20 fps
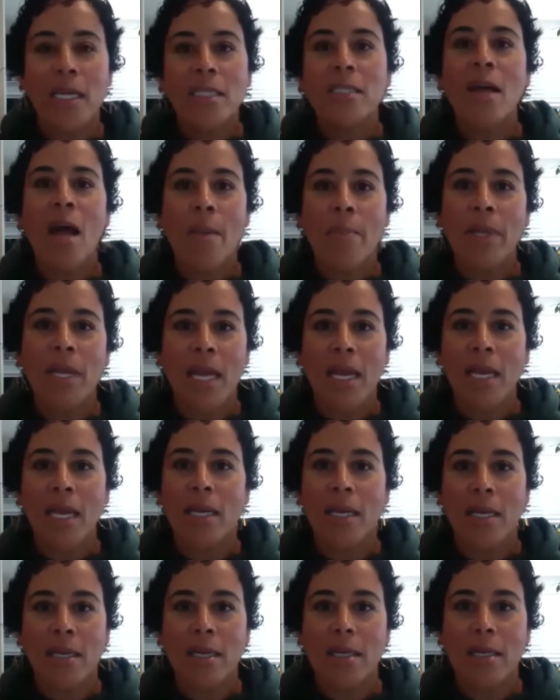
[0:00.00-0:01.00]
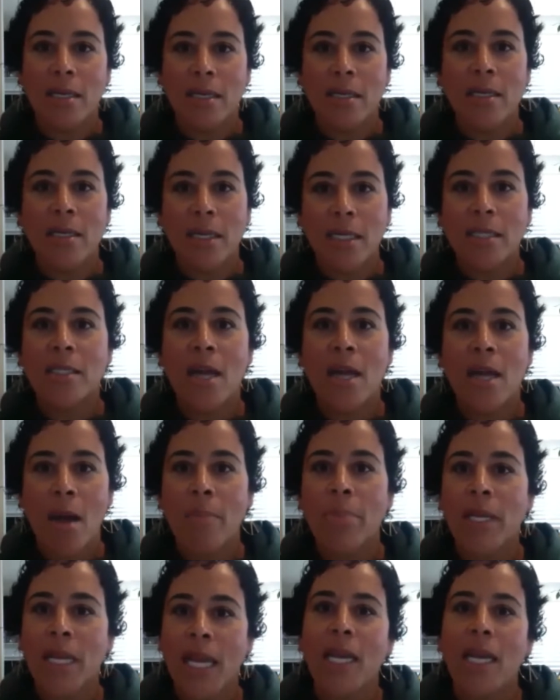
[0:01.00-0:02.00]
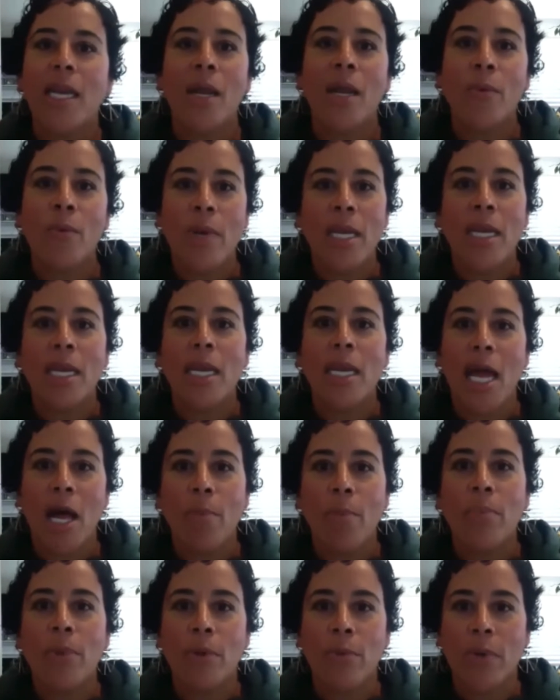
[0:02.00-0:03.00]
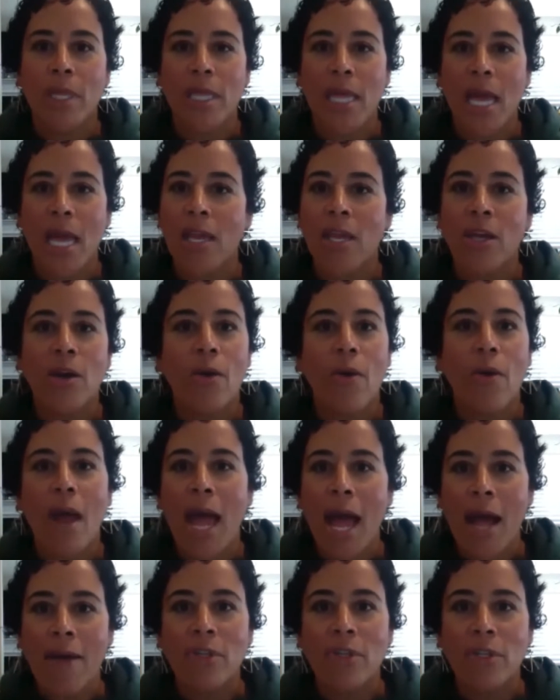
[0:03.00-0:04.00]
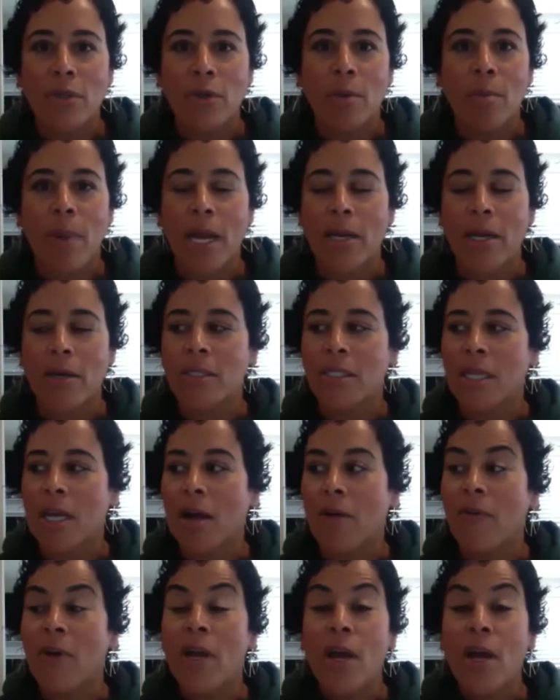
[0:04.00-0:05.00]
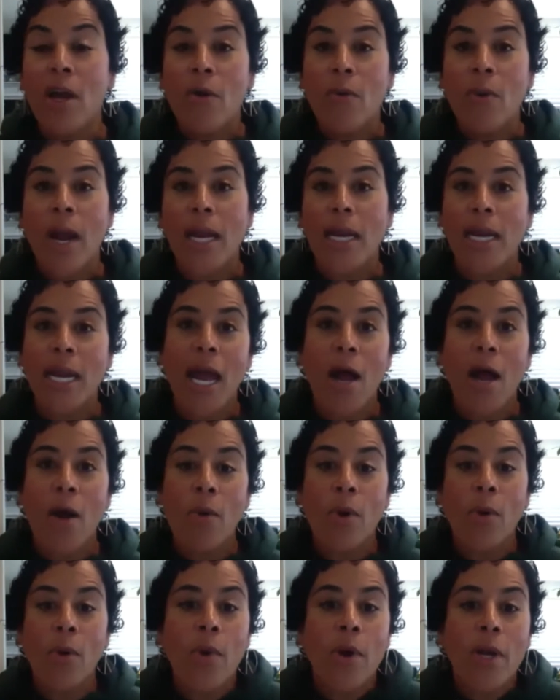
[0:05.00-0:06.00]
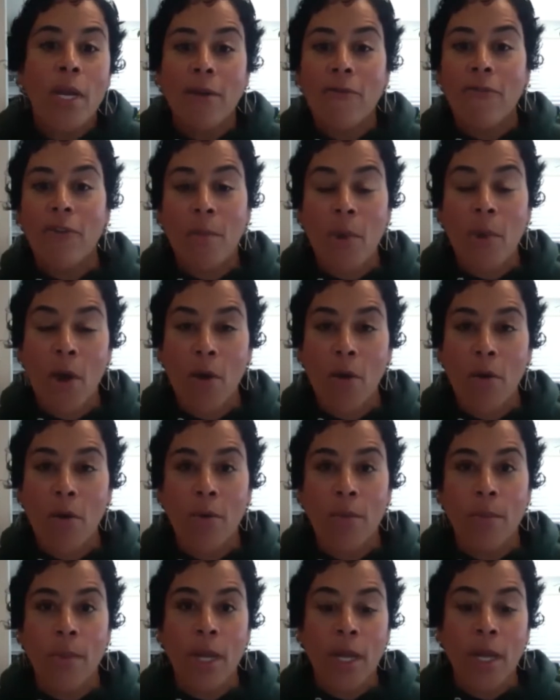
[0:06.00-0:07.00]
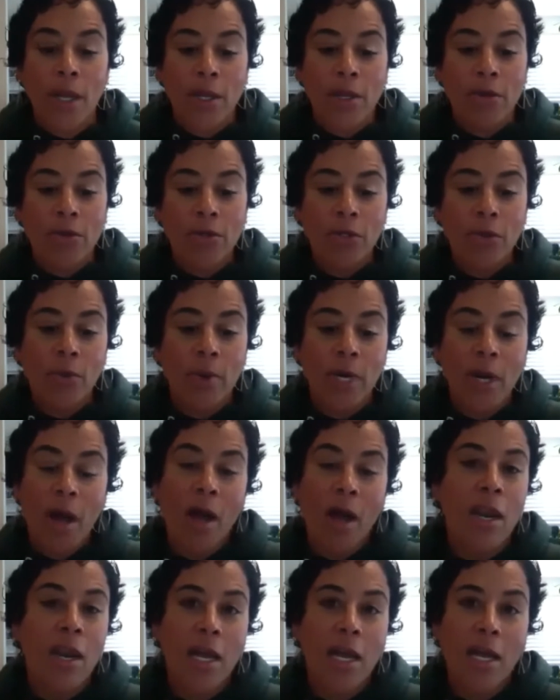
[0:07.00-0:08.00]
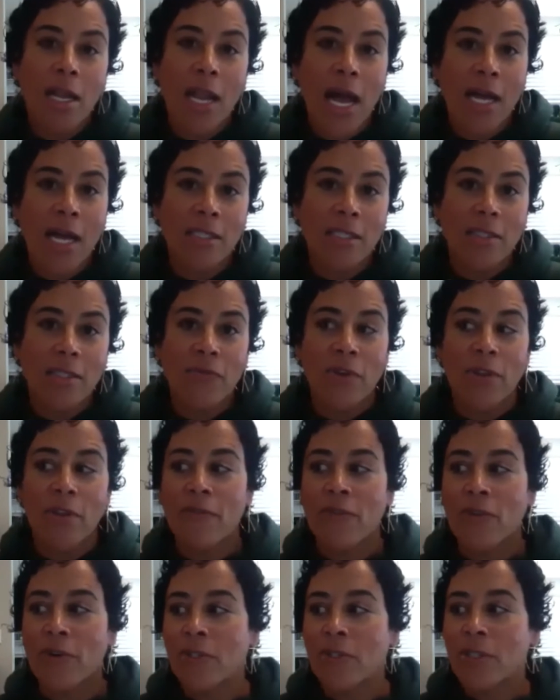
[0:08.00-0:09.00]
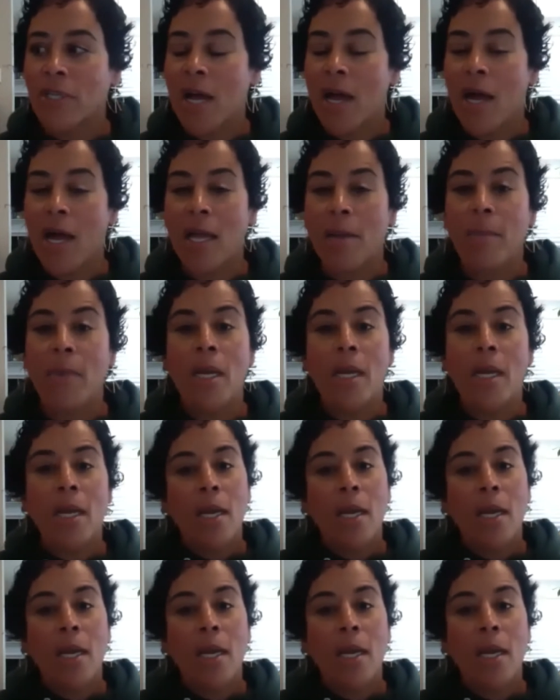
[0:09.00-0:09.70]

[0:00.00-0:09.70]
It's complicated. It's complicated, and we can help you with that. You don't have to do it by yourself. Right now, we're working from home. You're doing online classes for the first time.